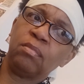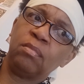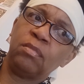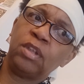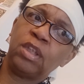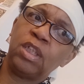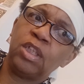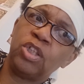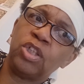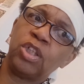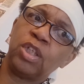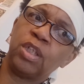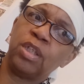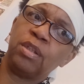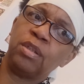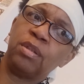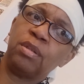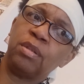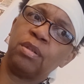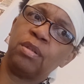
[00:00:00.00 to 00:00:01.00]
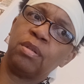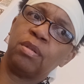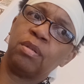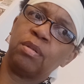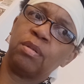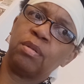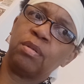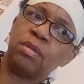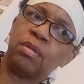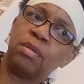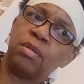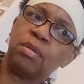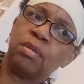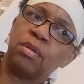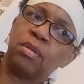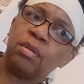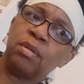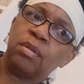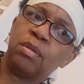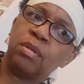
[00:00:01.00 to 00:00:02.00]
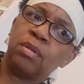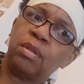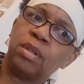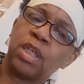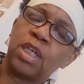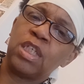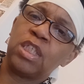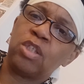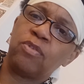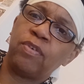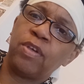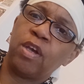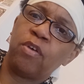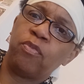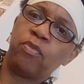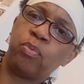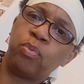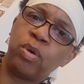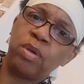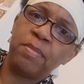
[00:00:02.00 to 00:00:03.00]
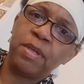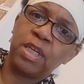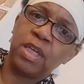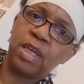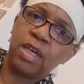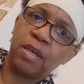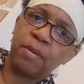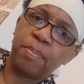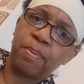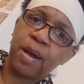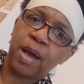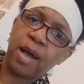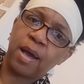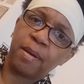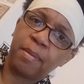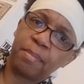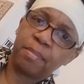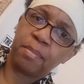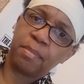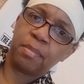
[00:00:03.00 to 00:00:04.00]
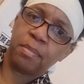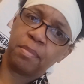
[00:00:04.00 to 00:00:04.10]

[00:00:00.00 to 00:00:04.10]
teaching the history of women in hip-hop